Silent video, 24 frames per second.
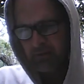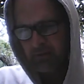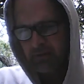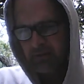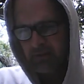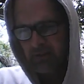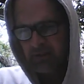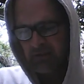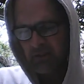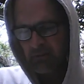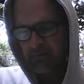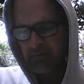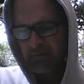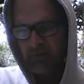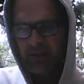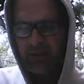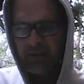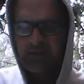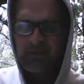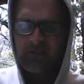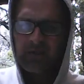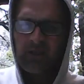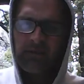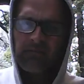it's up to
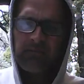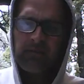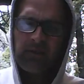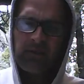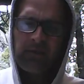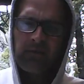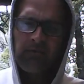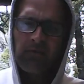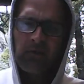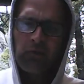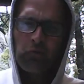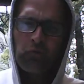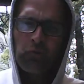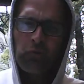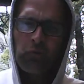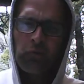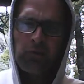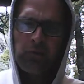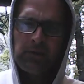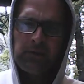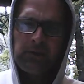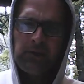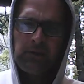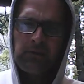each and every
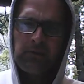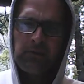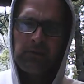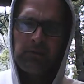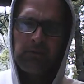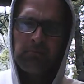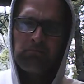individual to